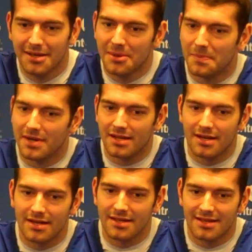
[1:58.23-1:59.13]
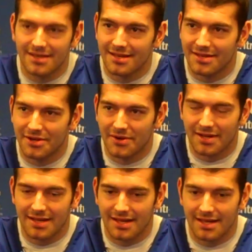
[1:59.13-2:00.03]
But, you know,
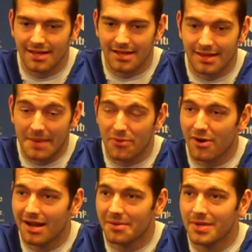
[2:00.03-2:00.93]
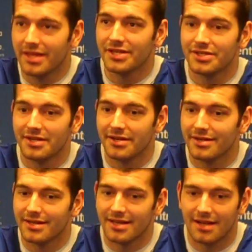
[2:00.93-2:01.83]
they brought it out of me this
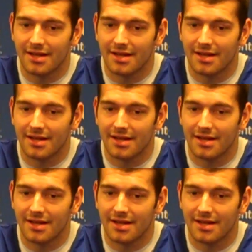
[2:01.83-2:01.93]
year, and